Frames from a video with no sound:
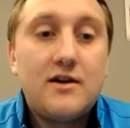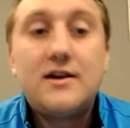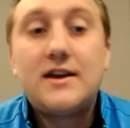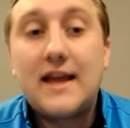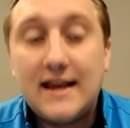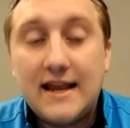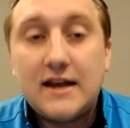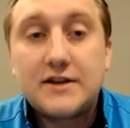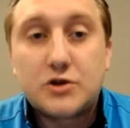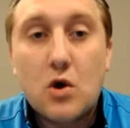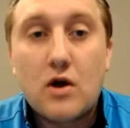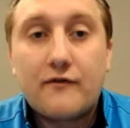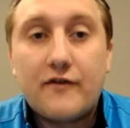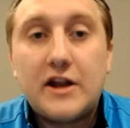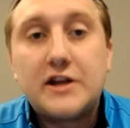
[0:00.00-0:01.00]
You need a
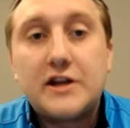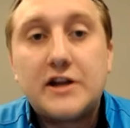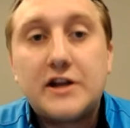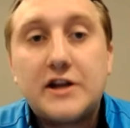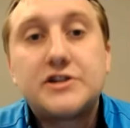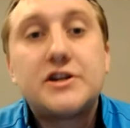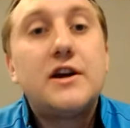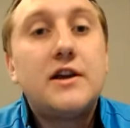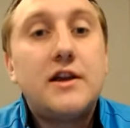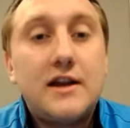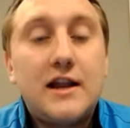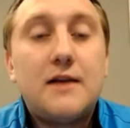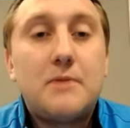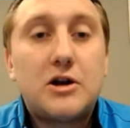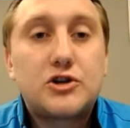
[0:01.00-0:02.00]
strong finish. You need
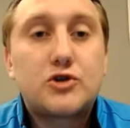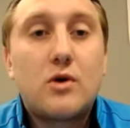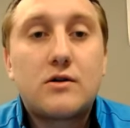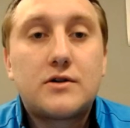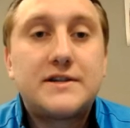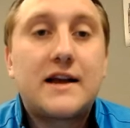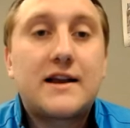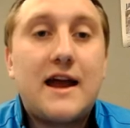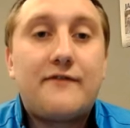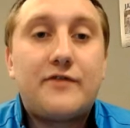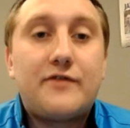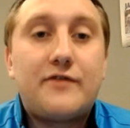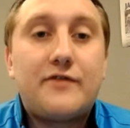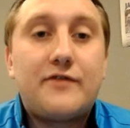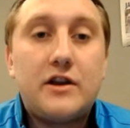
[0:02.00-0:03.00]
a much stronger second
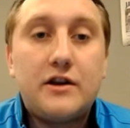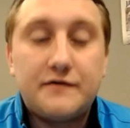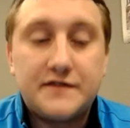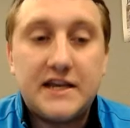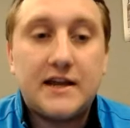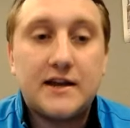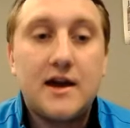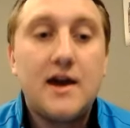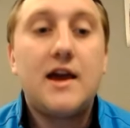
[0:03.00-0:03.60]
half than you've seen